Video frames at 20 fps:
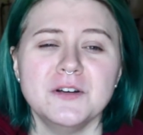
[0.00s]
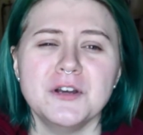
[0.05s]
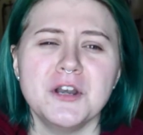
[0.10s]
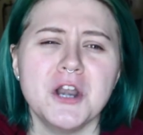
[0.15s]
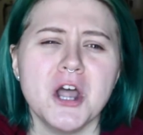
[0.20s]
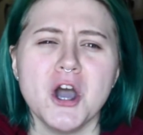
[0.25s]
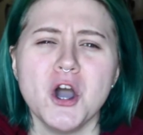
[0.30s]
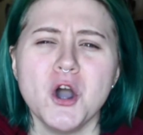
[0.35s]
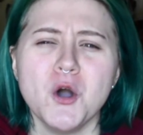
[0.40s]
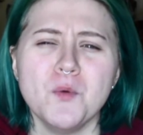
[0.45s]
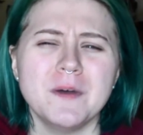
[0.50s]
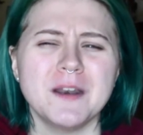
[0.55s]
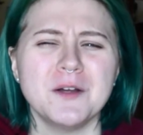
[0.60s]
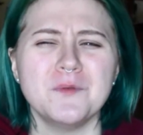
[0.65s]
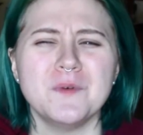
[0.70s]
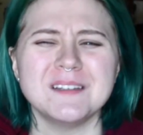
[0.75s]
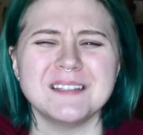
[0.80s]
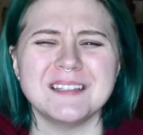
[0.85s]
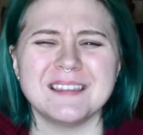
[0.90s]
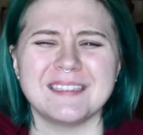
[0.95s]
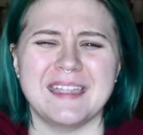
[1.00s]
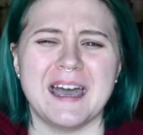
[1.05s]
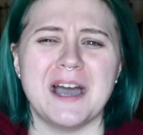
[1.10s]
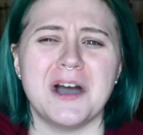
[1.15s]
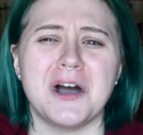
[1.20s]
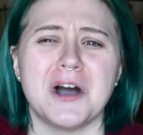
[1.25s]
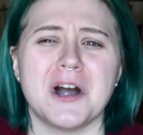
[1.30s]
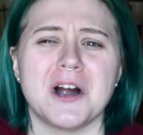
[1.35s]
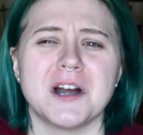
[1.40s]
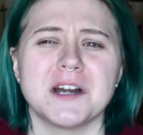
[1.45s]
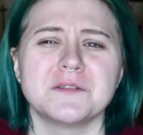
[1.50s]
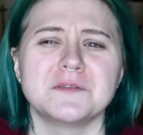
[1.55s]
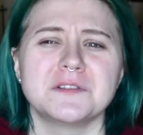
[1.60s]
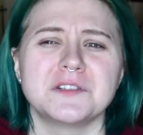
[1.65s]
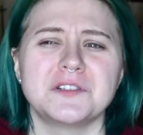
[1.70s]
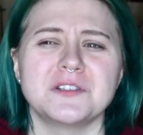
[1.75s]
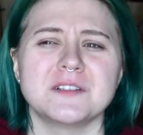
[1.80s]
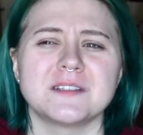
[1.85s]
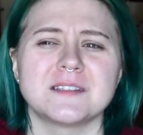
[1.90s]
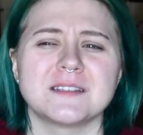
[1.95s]
No, but it wasn't that hard. It
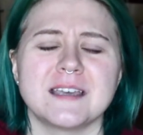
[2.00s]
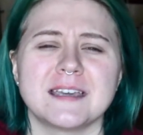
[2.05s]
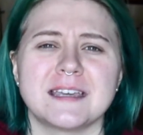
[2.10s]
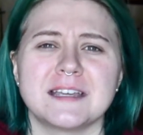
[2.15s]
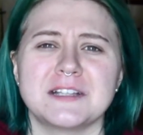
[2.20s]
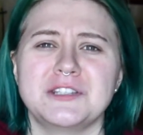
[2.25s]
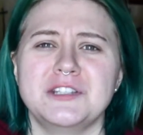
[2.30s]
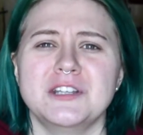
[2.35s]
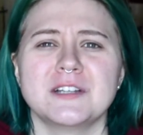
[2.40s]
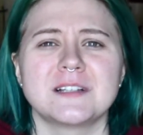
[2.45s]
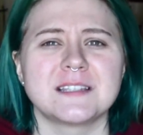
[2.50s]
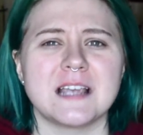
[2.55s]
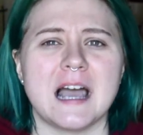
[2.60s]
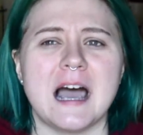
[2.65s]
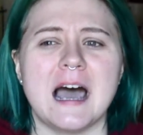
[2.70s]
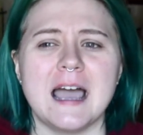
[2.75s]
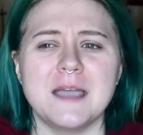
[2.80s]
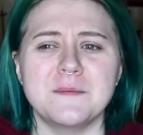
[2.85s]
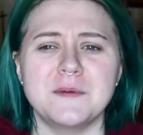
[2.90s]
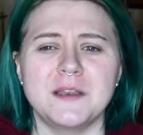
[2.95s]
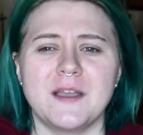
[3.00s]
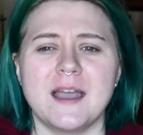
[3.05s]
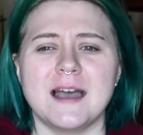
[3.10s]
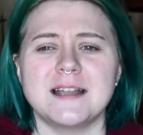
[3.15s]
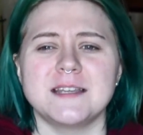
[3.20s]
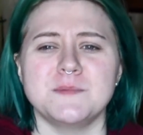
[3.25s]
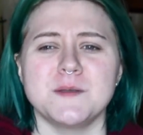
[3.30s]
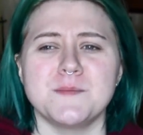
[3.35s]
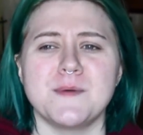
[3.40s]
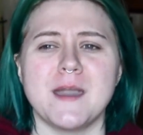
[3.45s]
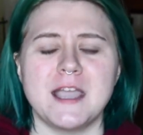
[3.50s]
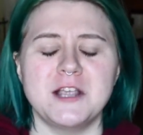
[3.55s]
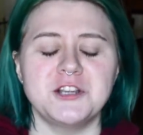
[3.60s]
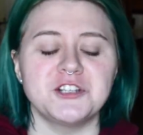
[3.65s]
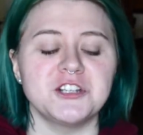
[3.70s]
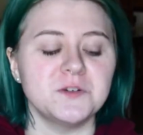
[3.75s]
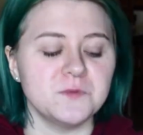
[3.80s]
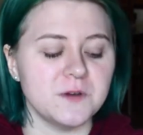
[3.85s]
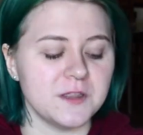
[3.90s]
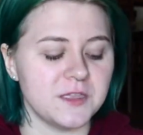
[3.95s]
was just like it took time and you had to be
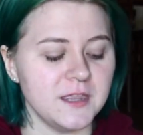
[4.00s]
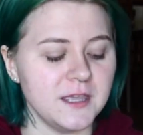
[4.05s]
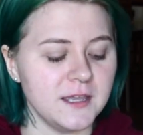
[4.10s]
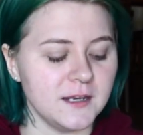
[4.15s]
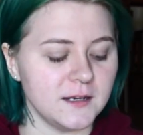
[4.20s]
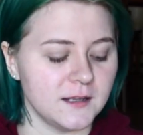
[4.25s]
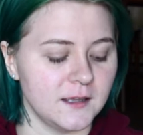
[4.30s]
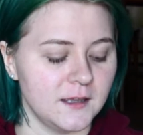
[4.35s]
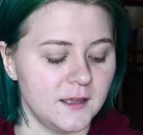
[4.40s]
patient with it.